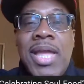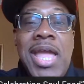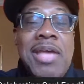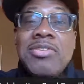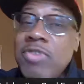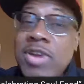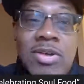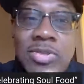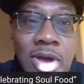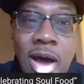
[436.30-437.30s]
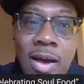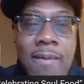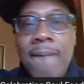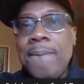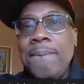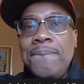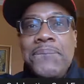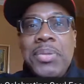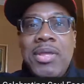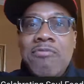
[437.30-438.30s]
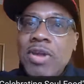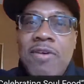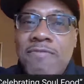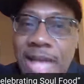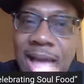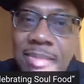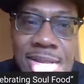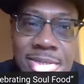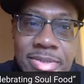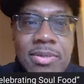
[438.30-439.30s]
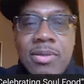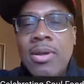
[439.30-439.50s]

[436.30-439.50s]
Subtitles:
Here's real talk. In real families,